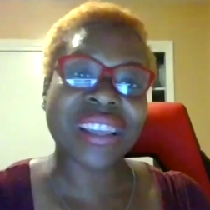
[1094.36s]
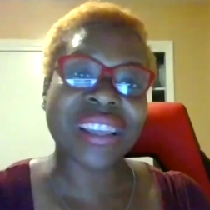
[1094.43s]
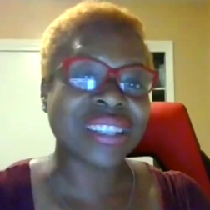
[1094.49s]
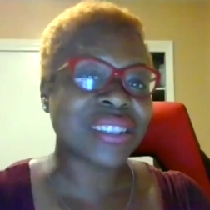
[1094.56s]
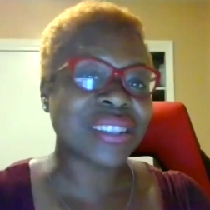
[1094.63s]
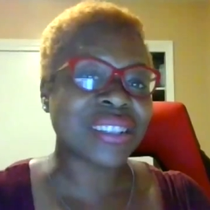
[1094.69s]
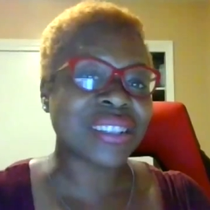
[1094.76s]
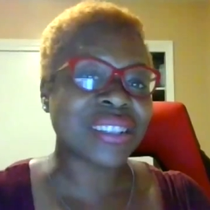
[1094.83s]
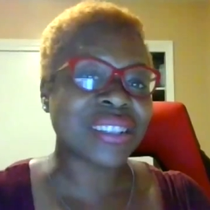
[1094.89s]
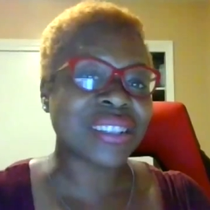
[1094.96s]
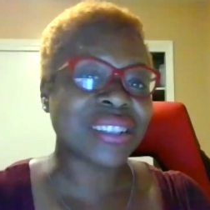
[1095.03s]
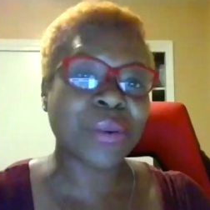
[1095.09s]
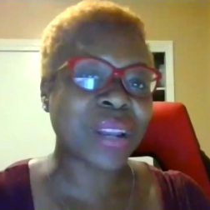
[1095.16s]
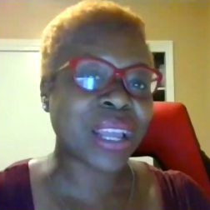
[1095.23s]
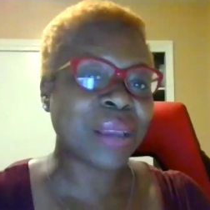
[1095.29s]
to get somebody to
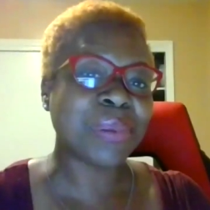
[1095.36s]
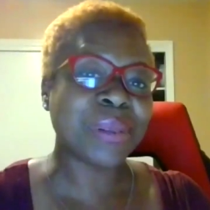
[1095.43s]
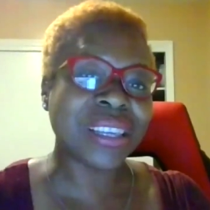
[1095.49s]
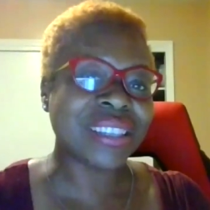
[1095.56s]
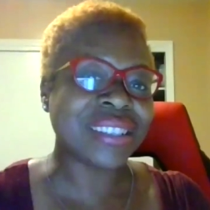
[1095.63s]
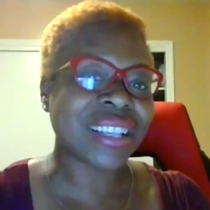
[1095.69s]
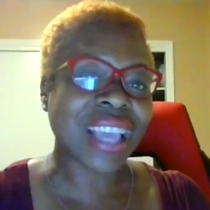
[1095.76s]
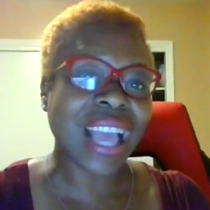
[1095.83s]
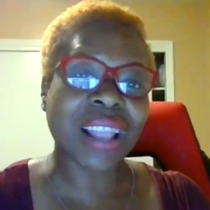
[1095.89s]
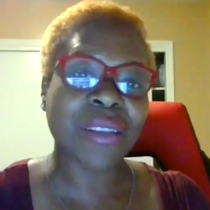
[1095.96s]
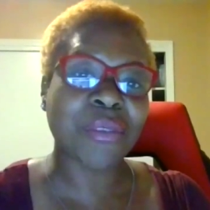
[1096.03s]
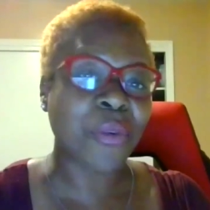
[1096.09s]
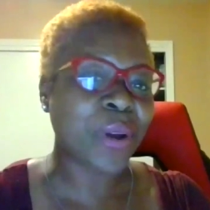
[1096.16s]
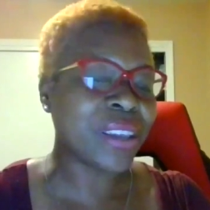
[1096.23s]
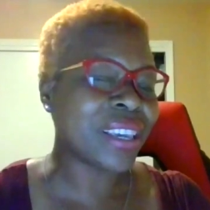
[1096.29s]
donate, please, the
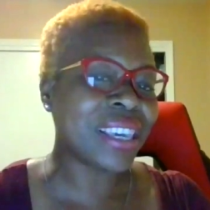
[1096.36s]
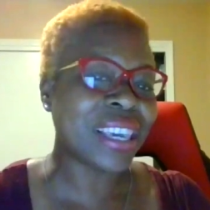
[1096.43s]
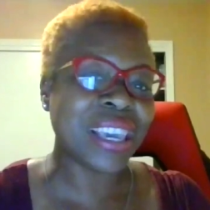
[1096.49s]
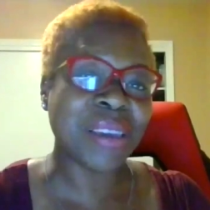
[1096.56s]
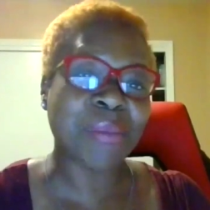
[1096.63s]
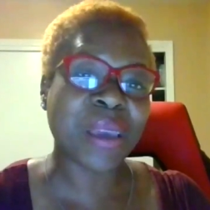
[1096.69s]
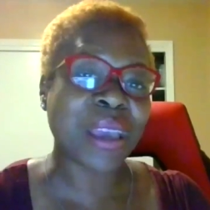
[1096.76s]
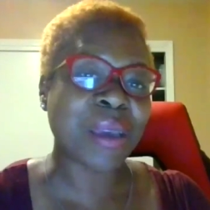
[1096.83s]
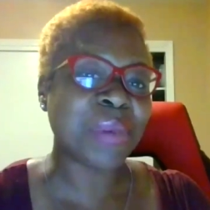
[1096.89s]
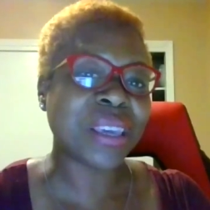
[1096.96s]
California King bed,